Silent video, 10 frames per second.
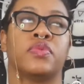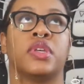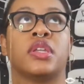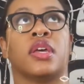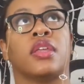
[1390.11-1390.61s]
We
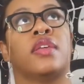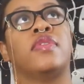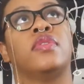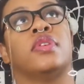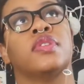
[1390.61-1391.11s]
cannot give
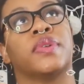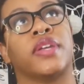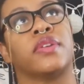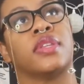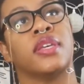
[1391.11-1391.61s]
you these
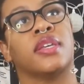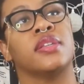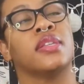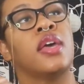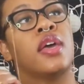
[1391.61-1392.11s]
greater things